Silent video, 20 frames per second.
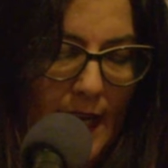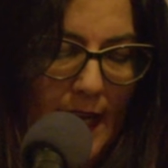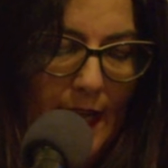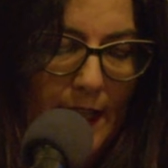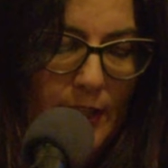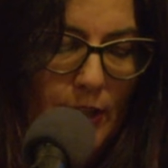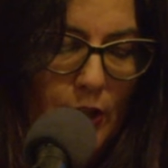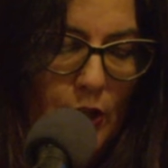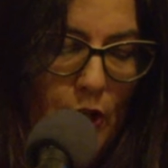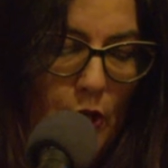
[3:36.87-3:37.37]
I
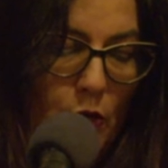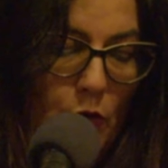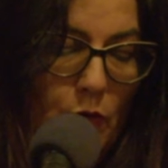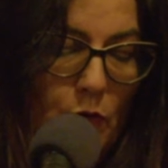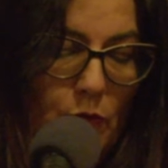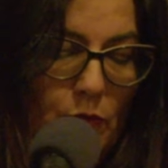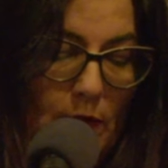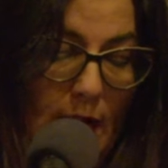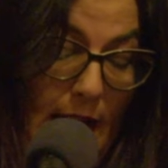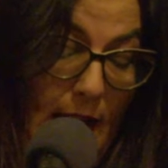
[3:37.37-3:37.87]
could
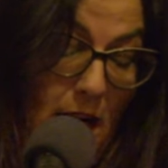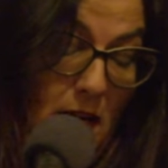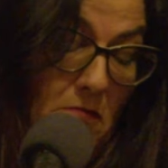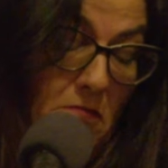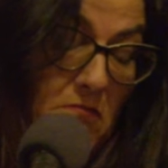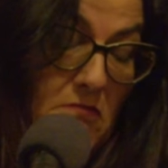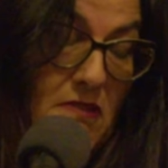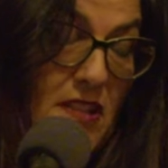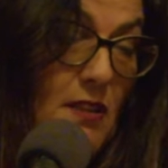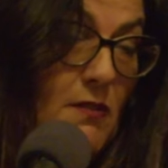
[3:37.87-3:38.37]
go
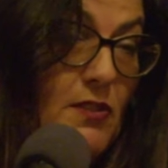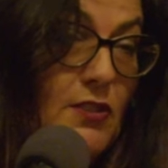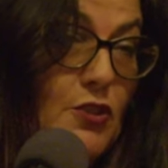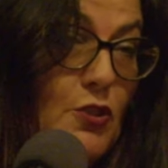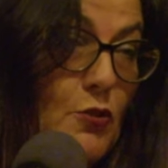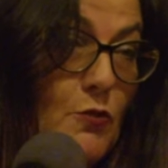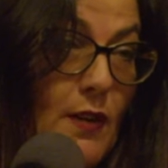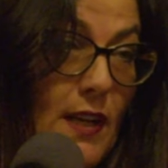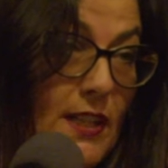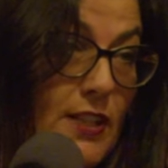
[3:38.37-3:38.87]
out. There were
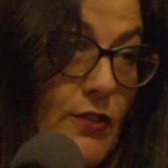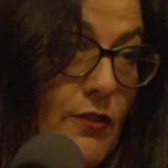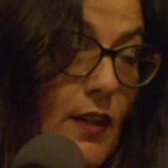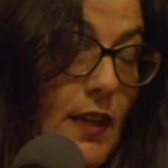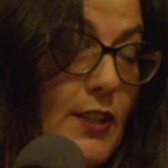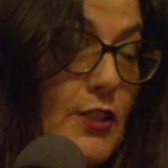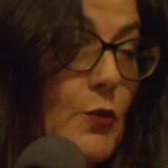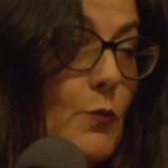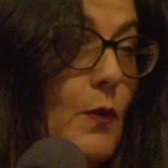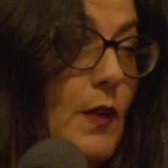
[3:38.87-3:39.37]
2 restaurants.